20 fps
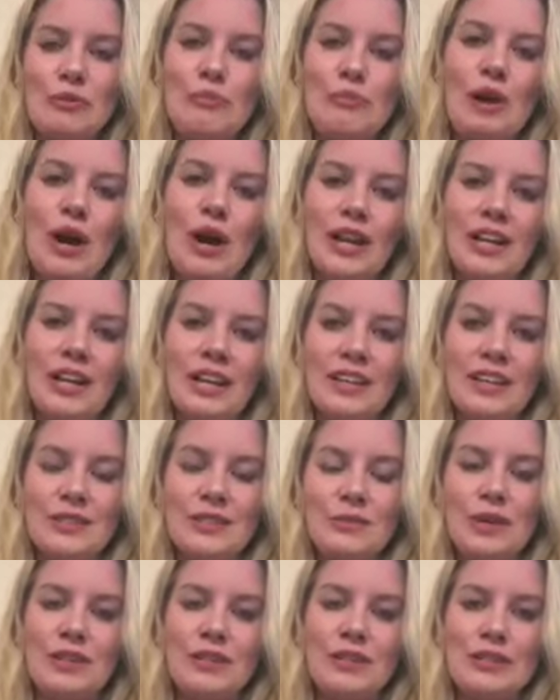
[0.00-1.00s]
your body
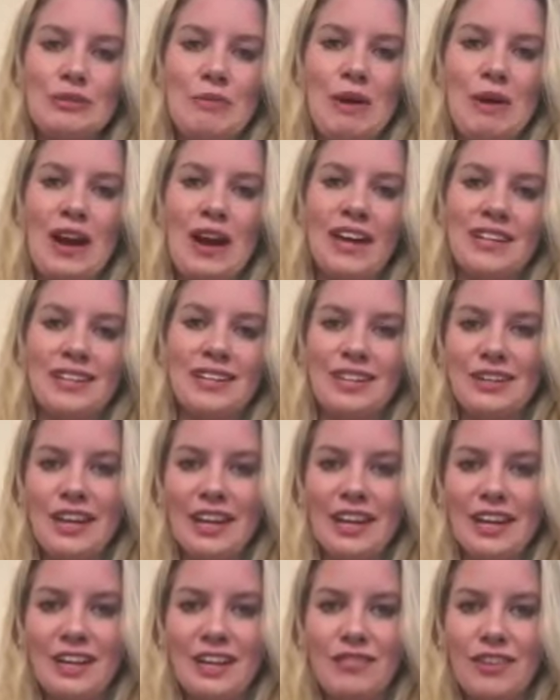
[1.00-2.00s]
as well as your mind and your
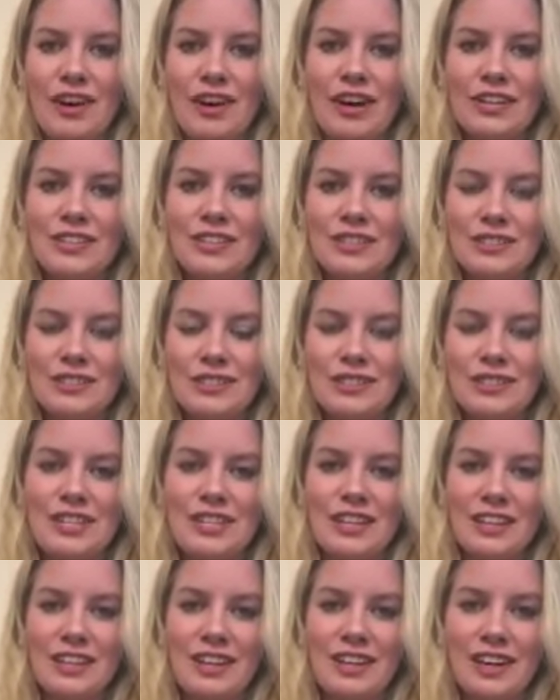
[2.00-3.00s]
negative thoughts as you're
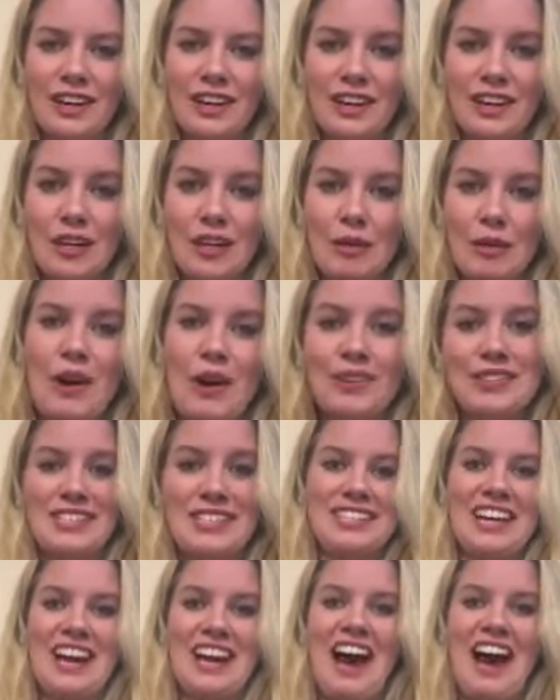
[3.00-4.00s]
sitting there about
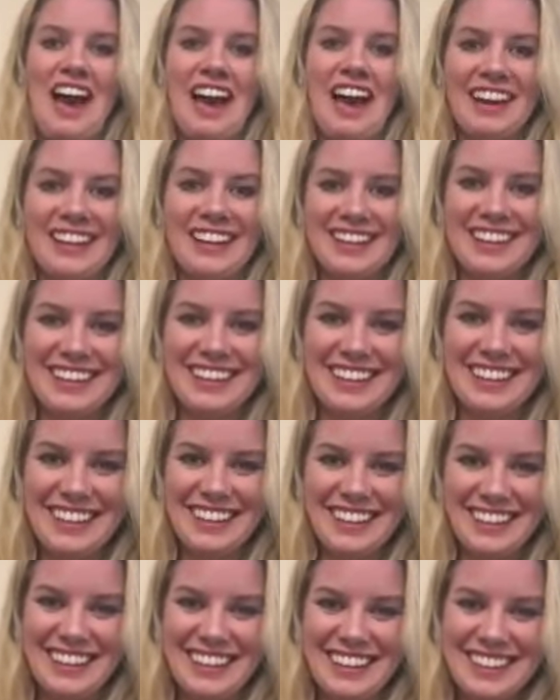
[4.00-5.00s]
to die.
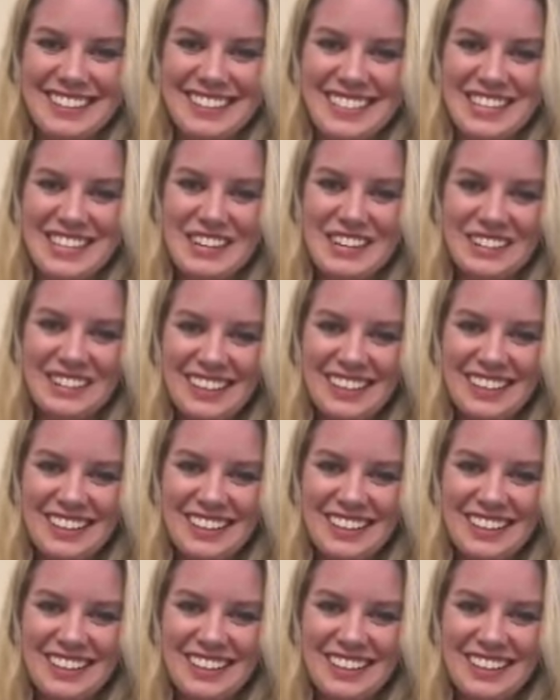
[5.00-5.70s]
So